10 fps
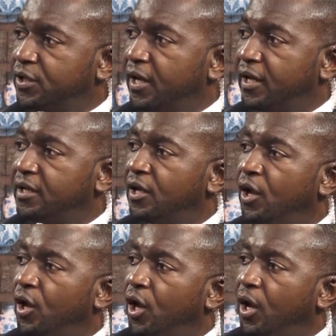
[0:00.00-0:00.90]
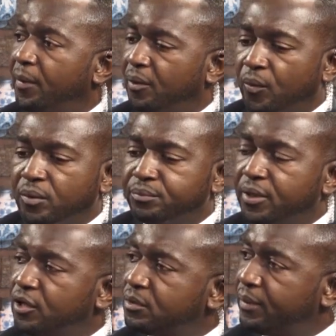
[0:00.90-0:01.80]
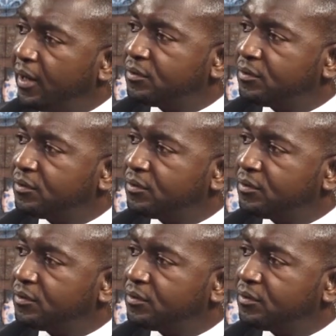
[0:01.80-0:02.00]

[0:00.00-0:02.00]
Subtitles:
in the UK, about £1 billion.